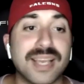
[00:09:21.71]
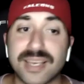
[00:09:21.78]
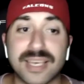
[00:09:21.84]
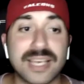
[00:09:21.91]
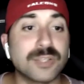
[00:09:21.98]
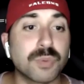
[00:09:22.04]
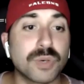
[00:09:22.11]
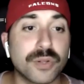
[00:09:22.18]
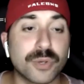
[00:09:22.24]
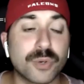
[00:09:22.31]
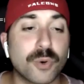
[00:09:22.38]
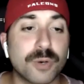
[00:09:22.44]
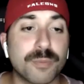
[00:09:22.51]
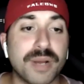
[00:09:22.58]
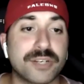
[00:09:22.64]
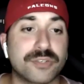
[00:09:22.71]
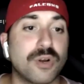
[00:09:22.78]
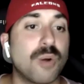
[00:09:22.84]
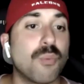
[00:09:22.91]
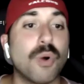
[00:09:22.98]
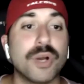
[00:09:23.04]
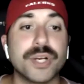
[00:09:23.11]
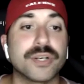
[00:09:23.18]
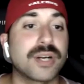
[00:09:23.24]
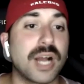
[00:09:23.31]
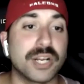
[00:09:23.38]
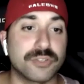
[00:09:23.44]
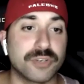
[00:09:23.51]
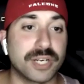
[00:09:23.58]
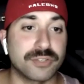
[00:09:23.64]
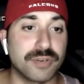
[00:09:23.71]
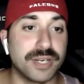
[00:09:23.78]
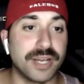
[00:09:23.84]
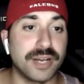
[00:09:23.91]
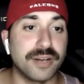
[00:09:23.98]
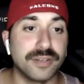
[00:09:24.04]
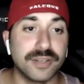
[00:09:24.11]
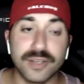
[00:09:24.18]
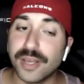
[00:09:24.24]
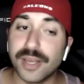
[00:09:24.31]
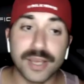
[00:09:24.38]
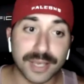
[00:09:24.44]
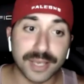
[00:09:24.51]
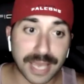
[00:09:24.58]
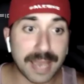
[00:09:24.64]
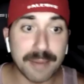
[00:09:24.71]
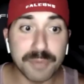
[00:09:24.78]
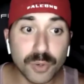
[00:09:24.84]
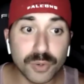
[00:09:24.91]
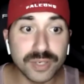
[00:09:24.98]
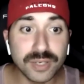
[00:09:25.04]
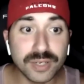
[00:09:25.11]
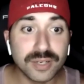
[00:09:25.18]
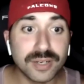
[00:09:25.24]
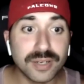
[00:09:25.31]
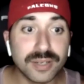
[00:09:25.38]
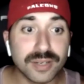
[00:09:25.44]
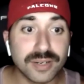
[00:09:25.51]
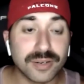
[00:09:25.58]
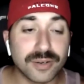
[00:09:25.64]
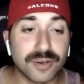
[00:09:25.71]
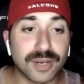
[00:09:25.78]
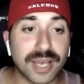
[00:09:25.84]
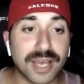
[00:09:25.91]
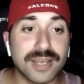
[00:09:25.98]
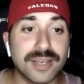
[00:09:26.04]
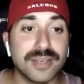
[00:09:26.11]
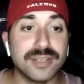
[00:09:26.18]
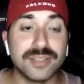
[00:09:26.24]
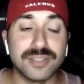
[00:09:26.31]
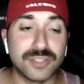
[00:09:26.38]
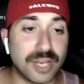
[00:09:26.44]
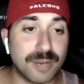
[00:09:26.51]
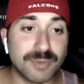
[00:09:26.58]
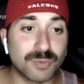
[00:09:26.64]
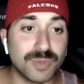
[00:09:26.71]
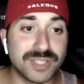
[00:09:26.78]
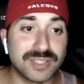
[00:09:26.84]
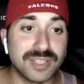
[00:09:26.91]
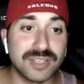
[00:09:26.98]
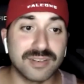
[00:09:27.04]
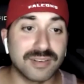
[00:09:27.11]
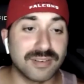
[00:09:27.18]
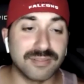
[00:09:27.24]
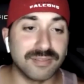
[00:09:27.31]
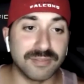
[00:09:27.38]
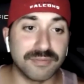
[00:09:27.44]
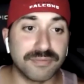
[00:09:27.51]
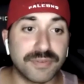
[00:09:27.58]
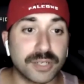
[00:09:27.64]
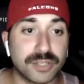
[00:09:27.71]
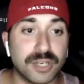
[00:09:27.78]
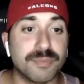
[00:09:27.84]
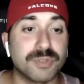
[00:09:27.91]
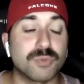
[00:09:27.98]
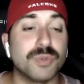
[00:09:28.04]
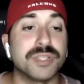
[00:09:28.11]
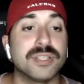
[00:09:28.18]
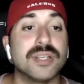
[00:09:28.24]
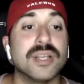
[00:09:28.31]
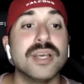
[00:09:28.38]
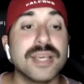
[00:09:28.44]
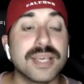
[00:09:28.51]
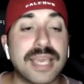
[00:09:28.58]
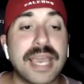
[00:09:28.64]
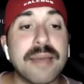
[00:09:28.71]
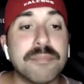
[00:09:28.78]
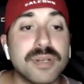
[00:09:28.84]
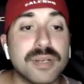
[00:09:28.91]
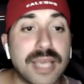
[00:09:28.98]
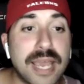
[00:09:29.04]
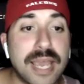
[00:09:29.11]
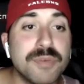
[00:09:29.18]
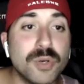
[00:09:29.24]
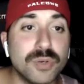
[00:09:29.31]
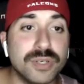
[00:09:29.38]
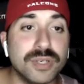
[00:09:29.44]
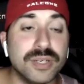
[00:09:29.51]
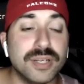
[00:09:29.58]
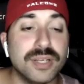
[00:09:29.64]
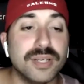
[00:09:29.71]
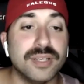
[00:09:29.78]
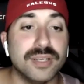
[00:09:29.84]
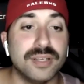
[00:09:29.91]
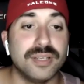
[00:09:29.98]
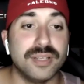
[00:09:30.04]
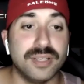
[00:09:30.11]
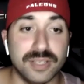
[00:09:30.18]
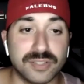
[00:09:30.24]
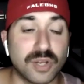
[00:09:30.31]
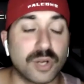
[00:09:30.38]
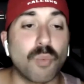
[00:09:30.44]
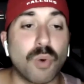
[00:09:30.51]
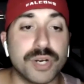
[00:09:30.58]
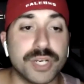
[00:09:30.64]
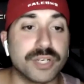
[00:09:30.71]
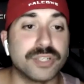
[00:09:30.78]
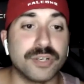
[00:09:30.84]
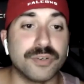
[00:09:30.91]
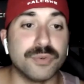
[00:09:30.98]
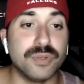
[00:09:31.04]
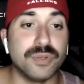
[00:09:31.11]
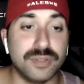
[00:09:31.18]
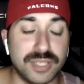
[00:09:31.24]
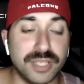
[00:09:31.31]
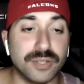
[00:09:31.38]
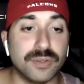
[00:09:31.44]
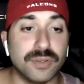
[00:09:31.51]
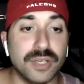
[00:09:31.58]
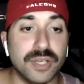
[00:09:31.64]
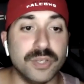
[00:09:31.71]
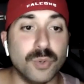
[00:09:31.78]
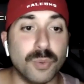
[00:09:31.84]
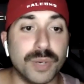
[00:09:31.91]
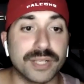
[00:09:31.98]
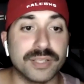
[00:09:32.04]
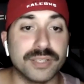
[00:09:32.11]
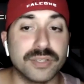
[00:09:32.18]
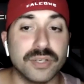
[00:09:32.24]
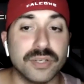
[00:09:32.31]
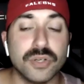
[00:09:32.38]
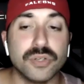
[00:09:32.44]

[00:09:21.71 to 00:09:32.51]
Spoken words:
Guess what other quarterbacks are on one-year contracts right now? Cam Newton, okay? Jameis Winston, fuck Jameis Winston. Cam Newton is on a one-year deal in New England.